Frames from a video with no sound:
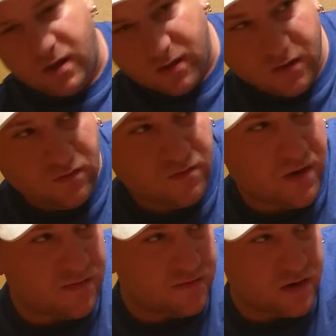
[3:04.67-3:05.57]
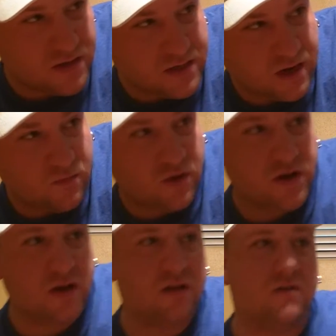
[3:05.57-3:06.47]
This was my first time
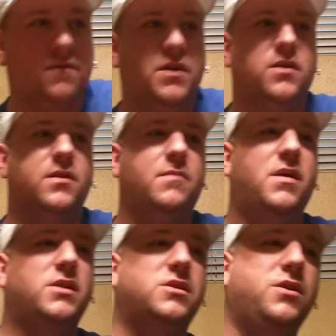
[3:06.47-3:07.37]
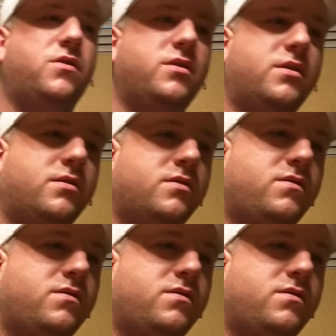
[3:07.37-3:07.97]
working in the field I'm actually going to